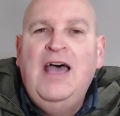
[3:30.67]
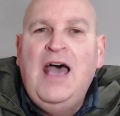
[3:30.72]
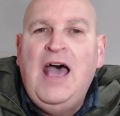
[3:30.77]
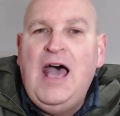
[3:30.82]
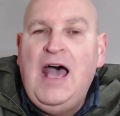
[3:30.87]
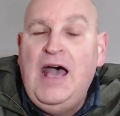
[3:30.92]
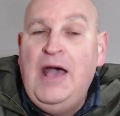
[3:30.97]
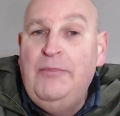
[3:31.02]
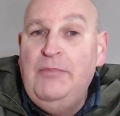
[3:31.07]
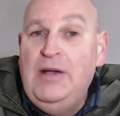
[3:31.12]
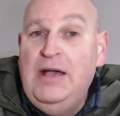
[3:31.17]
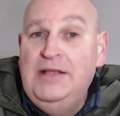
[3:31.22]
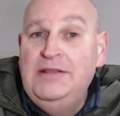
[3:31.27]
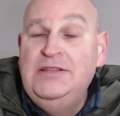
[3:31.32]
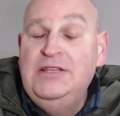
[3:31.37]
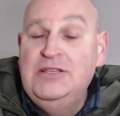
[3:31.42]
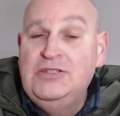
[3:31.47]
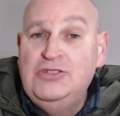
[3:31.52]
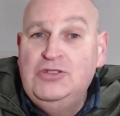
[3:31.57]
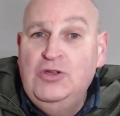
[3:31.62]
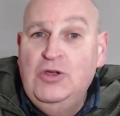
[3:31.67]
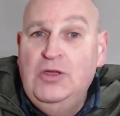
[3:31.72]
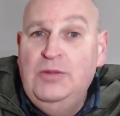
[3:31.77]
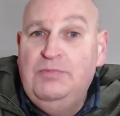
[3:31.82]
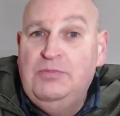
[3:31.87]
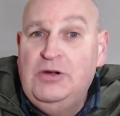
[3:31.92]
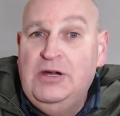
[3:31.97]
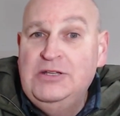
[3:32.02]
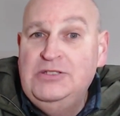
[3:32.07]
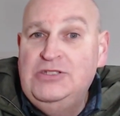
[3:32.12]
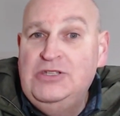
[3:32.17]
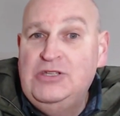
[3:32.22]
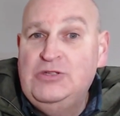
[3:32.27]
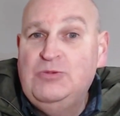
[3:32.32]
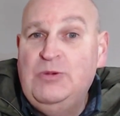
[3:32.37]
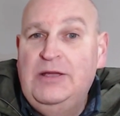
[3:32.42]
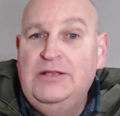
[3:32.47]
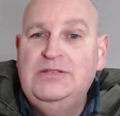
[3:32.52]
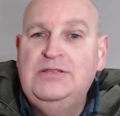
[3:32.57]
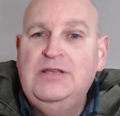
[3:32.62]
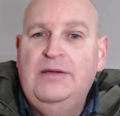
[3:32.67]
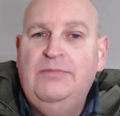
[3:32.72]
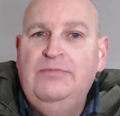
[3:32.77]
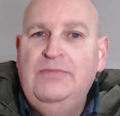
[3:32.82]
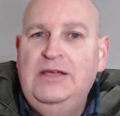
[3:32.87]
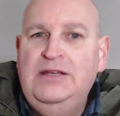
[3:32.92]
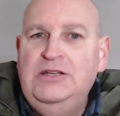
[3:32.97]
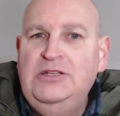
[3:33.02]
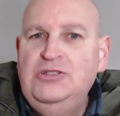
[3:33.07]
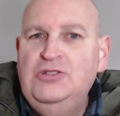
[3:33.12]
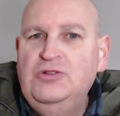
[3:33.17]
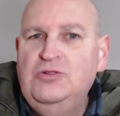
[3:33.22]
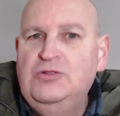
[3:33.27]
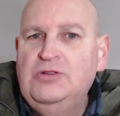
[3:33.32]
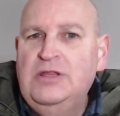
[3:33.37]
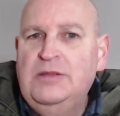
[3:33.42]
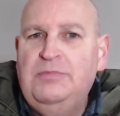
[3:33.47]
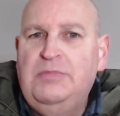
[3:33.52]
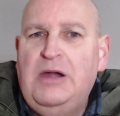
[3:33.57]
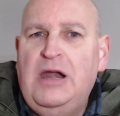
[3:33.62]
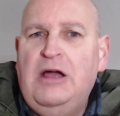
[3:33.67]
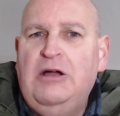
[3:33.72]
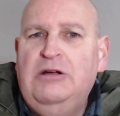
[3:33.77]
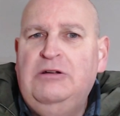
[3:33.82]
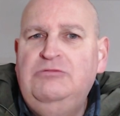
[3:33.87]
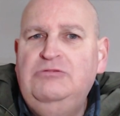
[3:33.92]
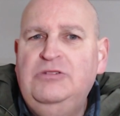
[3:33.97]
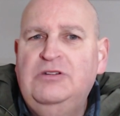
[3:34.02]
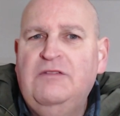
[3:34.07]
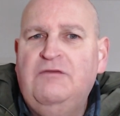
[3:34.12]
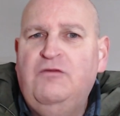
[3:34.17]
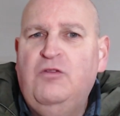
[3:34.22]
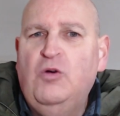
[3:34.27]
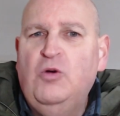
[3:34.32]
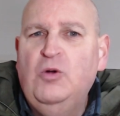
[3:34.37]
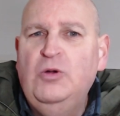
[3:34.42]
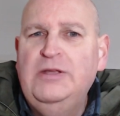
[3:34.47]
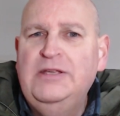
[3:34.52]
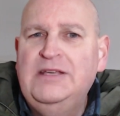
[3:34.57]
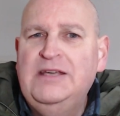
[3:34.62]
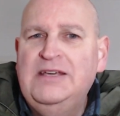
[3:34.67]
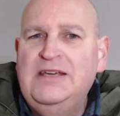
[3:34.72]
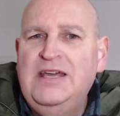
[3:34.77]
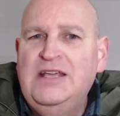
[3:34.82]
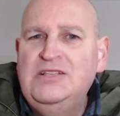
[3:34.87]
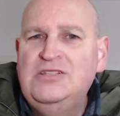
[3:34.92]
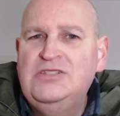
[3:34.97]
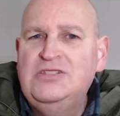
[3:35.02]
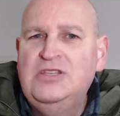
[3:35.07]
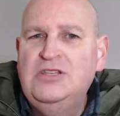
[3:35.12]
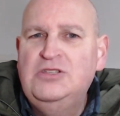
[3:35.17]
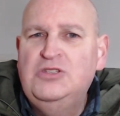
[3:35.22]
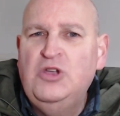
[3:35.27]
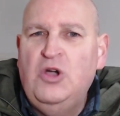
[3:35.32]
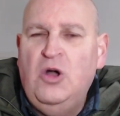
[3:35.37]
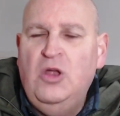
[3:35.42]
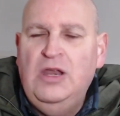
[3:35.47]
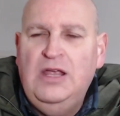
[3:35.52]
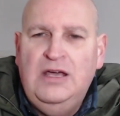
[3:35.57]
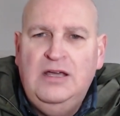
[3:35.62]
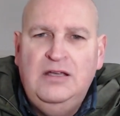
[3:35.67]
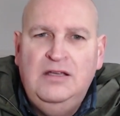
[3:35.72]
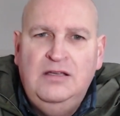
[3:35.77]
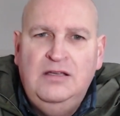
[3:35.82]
And this year prices went up mainly due to the pound falling against the dollar.